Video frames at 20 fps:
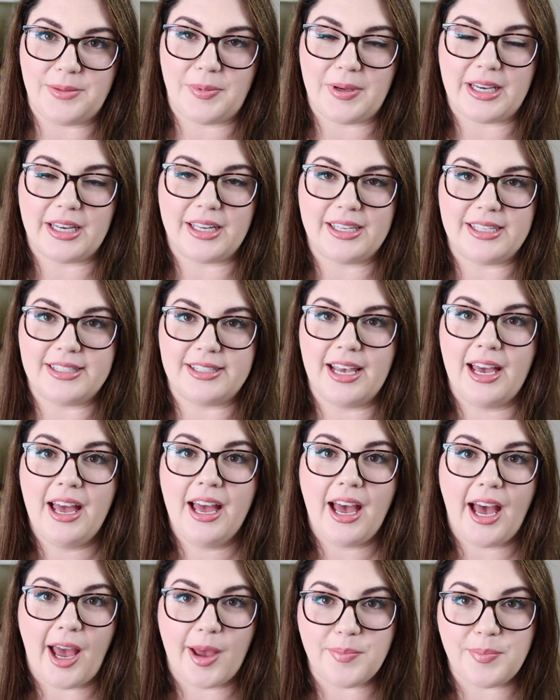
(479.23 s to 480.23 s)
because
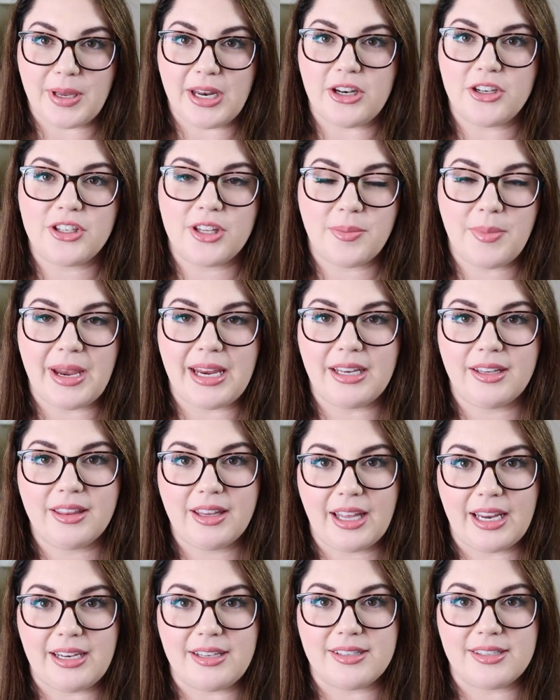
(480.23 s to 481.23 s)
I binged the Maiden
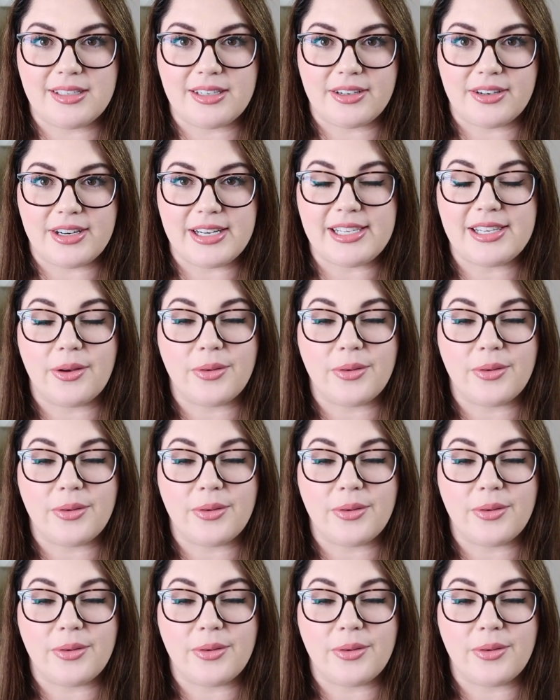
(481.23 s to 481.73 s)
Lane series.